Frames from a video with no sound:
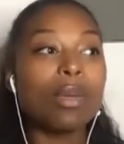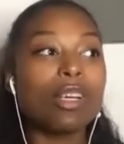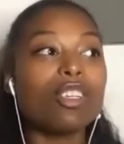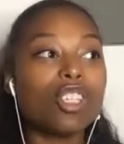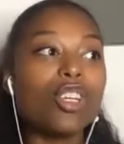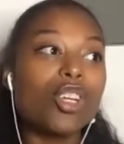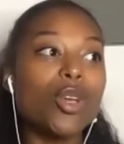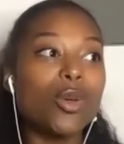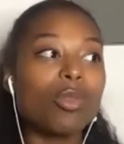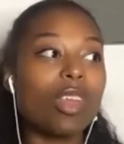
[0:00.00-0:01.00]
because she
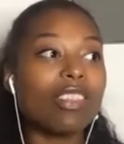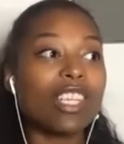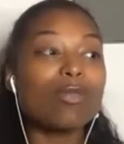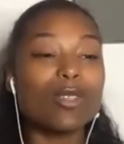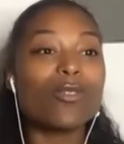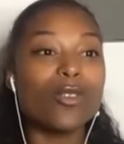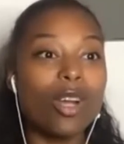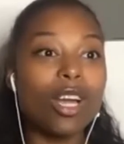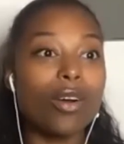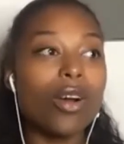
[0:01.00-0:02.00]
knew that this was for
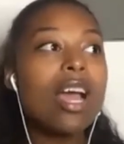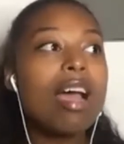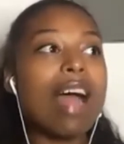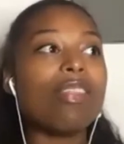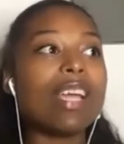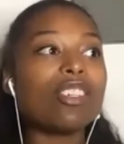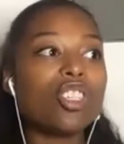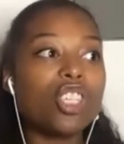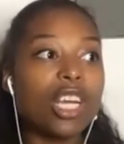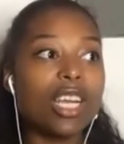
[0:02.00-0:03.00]
real. And then
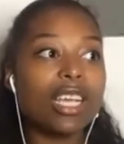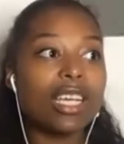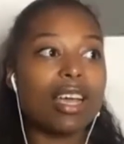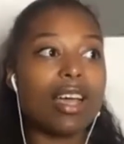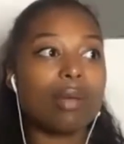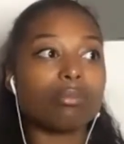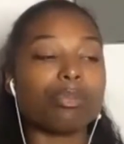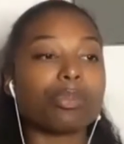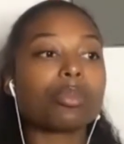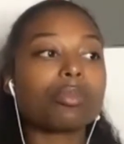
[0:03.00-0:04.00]
she
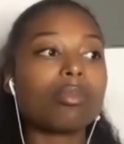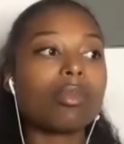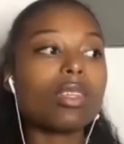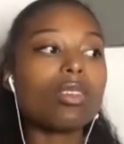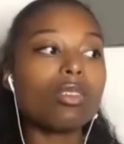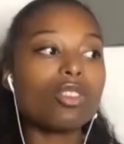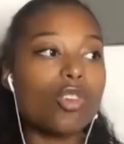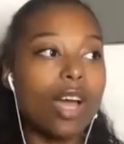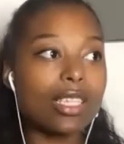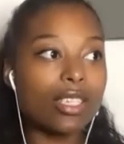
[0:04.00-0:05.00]

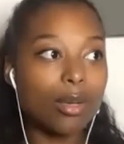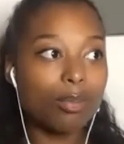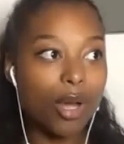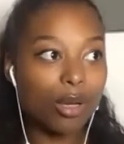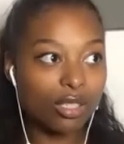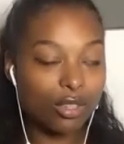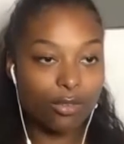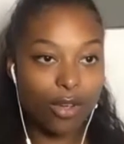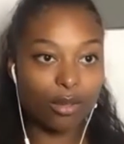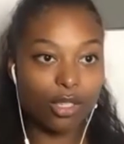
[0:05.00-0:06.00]
tried to post a
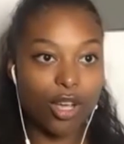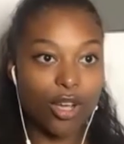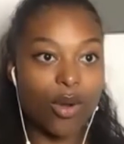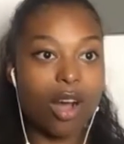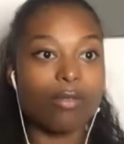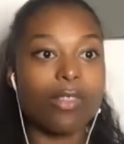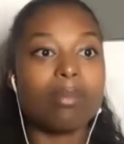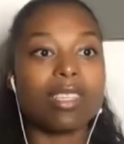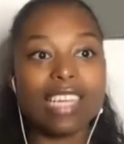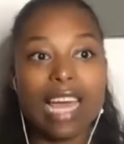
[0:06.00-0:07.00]
photo of them
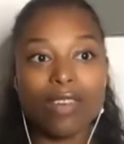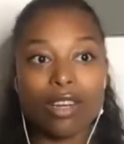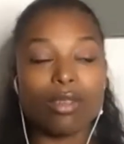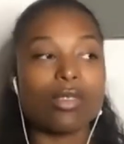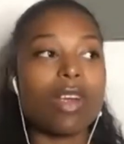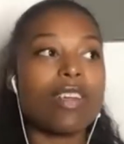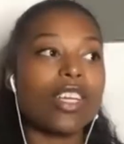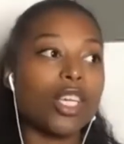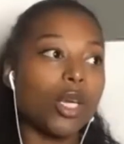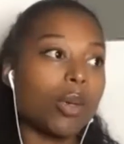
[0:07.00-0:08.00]
together, and it was a very
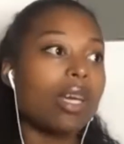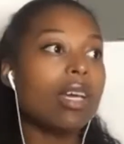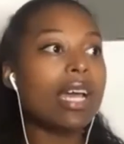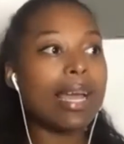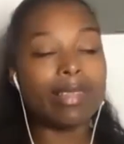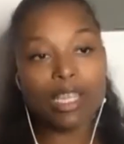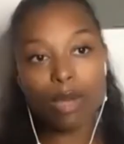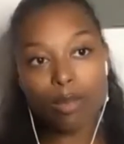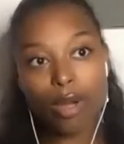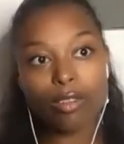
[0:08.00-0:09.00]
cute,
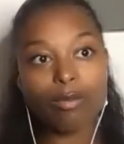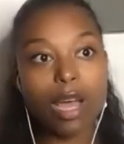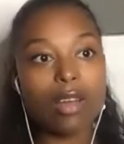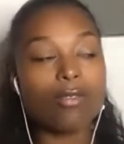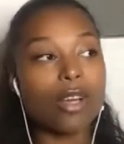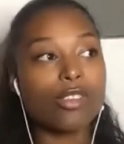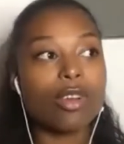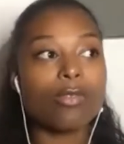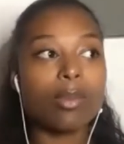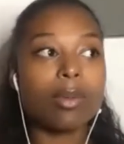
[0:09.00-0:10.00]
intimate photo
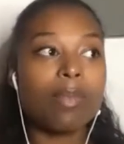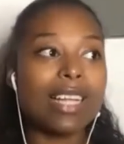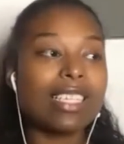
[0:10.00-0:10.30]
of them in bed